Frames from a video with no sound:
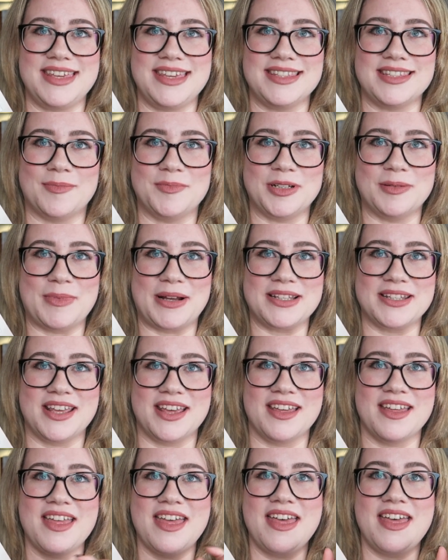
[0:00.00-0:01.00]
the subject
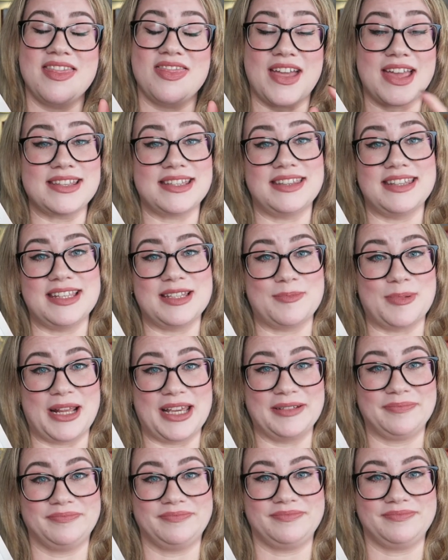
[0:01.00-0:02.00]
matter that is in this
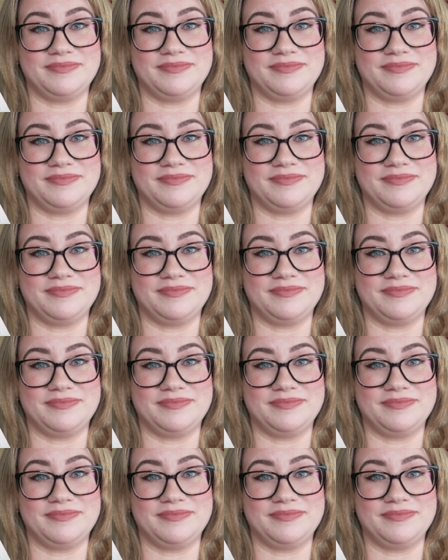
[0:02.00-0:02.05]
play.